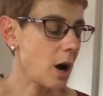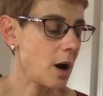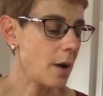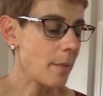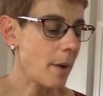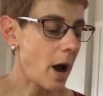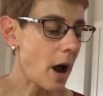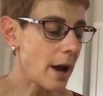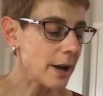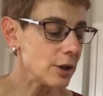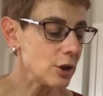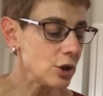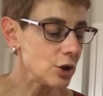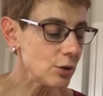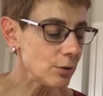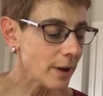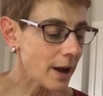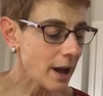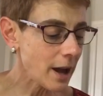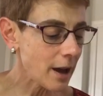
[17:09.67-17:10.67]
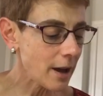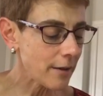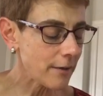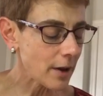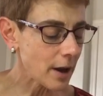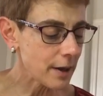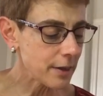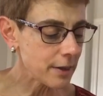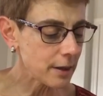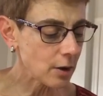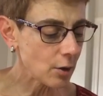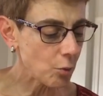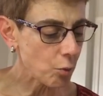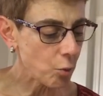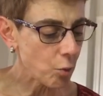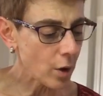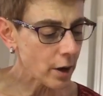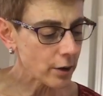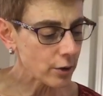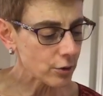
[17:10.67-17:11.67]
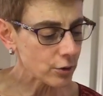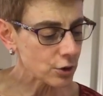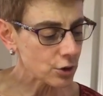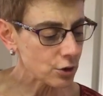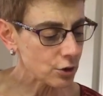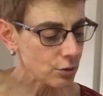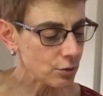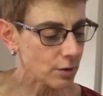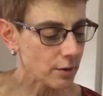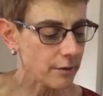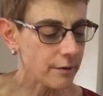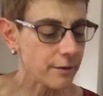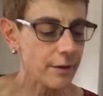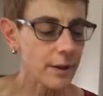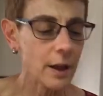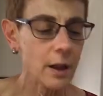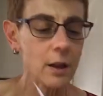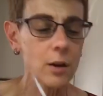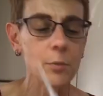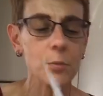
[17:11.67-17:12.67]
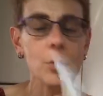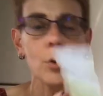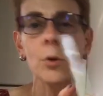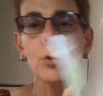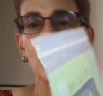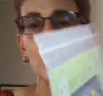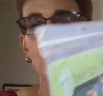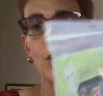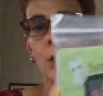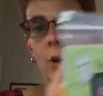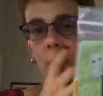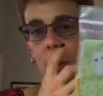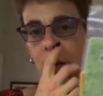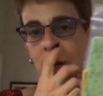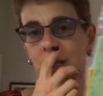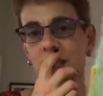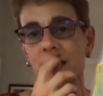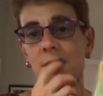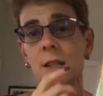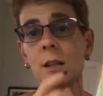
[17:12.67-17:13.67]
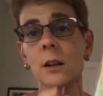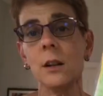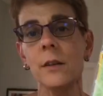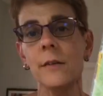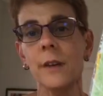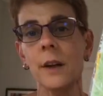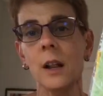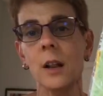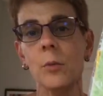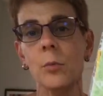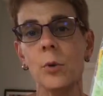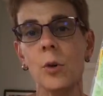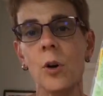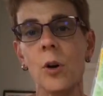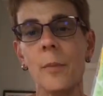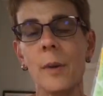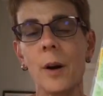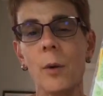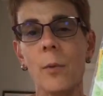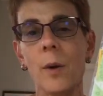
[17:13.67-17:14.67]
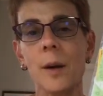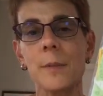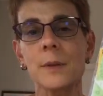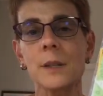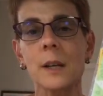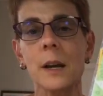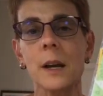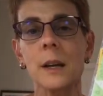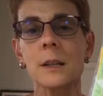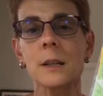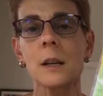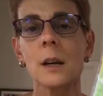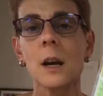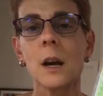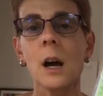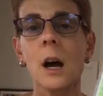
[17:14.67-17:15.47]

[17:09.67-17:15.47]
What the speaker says: I do have, I think, 1 or 2 available, still available on my website.